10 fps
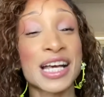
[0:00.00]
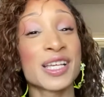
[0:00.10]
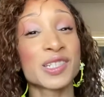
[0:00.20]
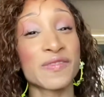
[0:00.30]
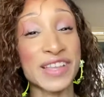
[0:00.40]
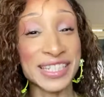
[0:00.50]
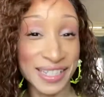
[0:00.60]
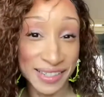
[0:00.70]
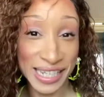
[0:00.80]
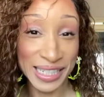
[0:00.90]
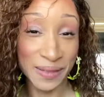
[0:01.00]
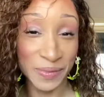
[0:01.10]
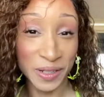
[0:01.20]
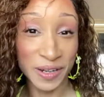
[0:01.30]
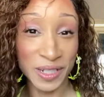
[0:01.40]
So if that sounds like
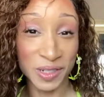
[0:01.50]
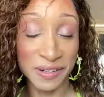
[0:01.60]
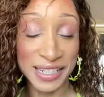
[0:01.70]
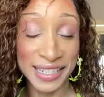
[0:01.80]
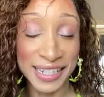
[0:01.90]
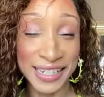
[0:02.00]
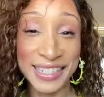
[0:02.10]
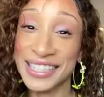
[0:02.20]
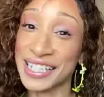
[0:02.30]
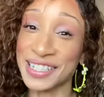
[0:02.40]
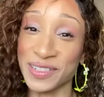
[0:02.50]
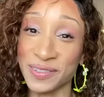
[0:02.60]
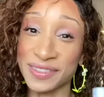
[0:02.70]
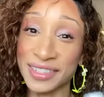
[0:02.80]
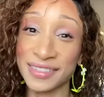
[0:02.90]
something you're interested in, stay
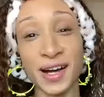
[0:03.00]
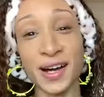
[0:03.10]
tuned.